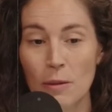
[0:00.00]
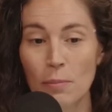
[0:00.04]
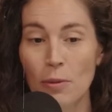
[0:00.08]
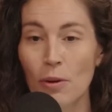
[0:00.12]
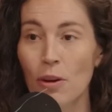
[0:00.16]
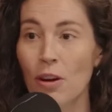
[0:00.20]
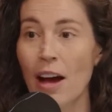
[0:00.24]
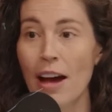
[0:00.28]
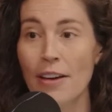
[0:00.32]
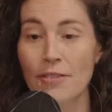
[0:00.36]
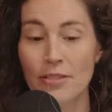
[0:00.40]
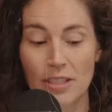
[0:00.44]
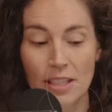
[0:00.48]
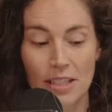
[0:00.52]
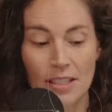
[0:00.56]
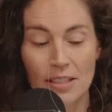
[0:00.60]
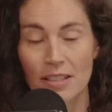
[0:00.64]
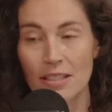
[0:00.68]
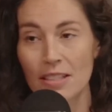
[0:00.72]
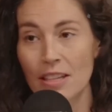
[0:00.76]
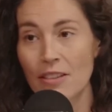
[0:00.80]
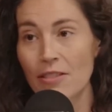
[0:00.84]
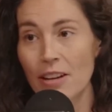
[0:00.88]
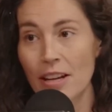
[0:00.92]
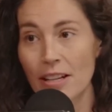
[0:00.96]
people, I've seen
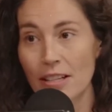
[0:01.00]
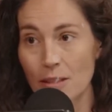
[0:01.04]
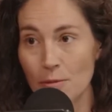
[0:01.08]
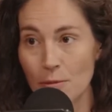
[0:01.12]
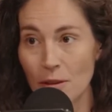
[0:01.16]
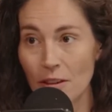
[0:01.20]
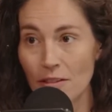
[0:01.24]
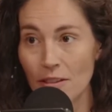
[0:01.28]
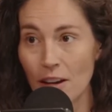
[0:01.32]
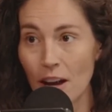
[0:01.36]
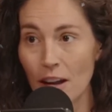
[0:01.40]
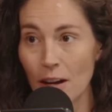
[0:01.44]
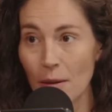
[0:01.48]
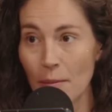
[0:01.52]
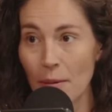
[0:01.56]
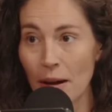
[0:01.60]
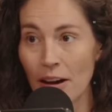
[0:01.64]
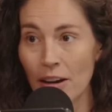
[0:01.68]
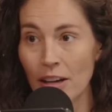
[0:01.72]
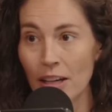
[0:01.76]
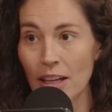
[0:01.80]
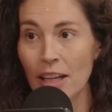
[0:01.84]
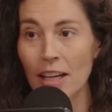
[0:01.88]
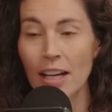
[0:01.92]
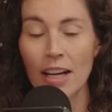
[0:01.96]
Stephen A. Smith talk about